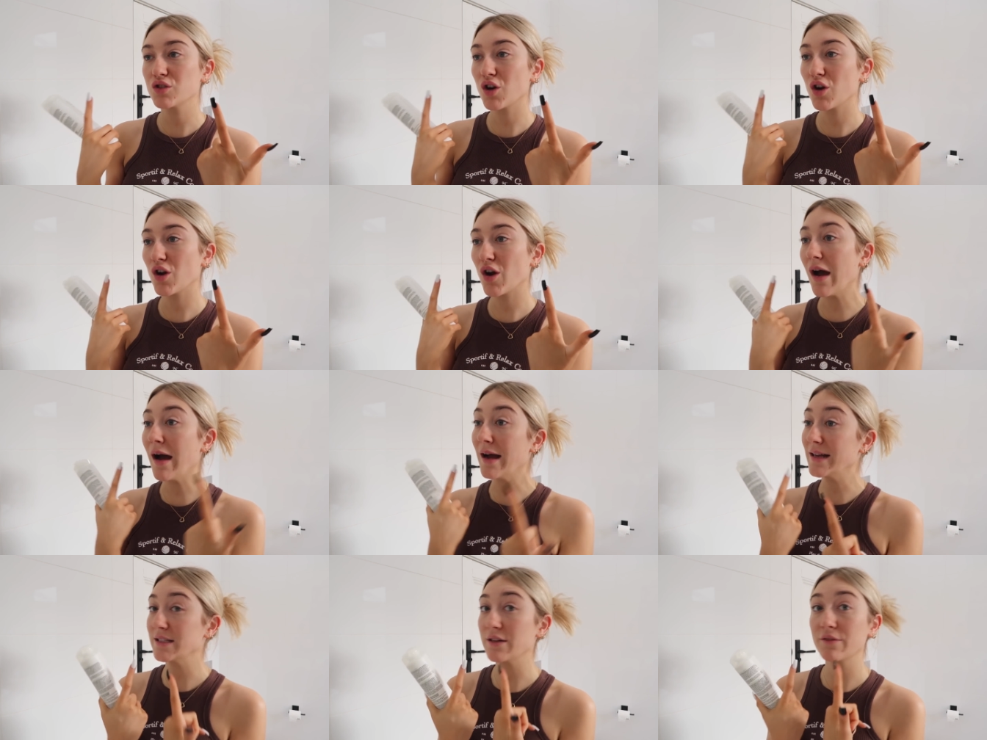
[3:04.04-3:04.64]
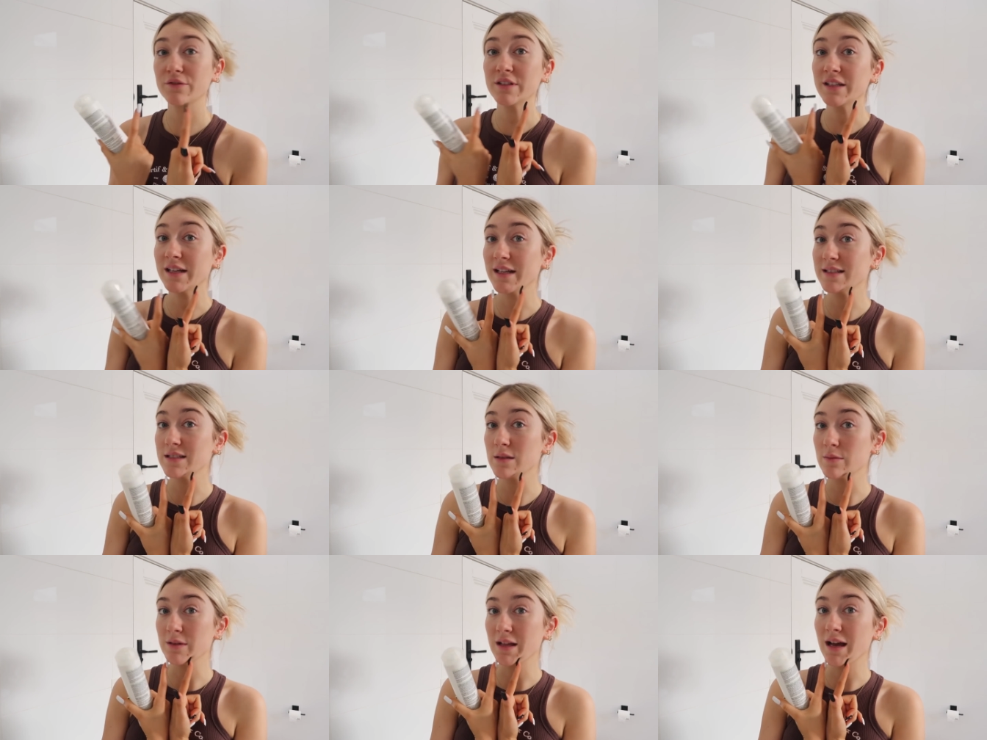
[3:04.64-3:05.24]
So I definitely
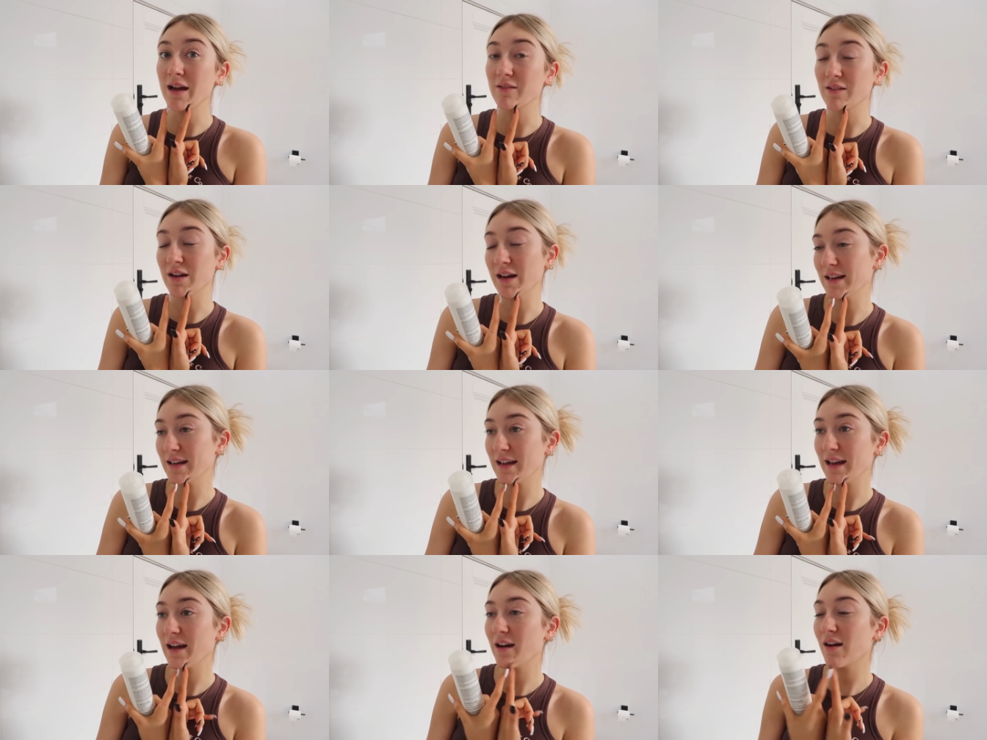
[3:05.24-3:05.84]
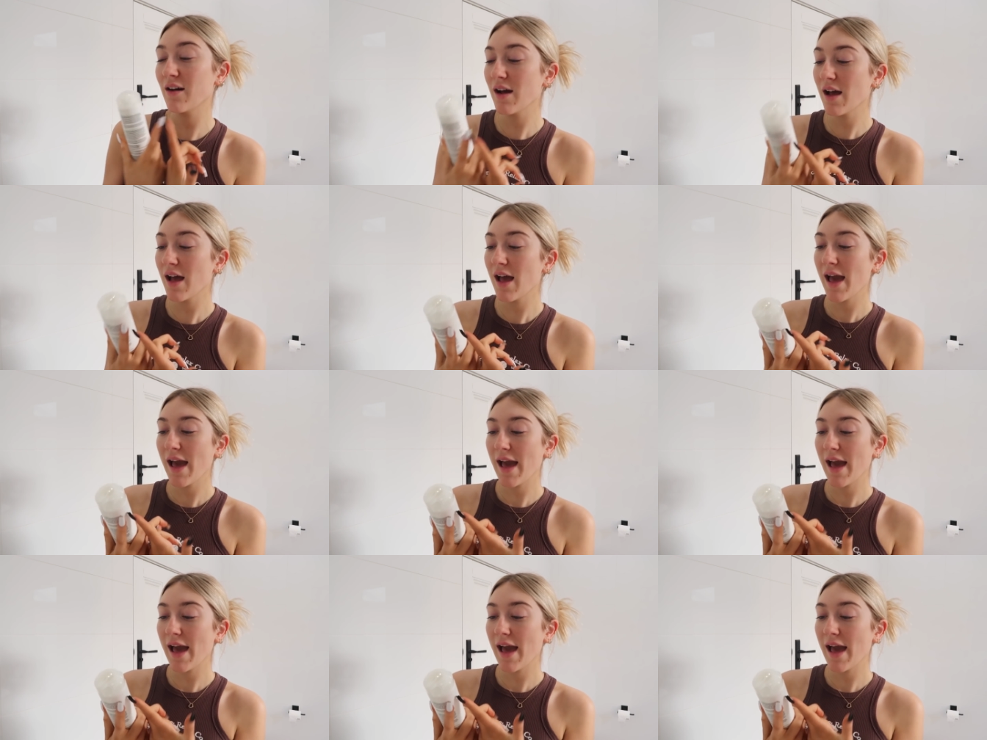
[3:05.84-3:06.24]
need some of that right now.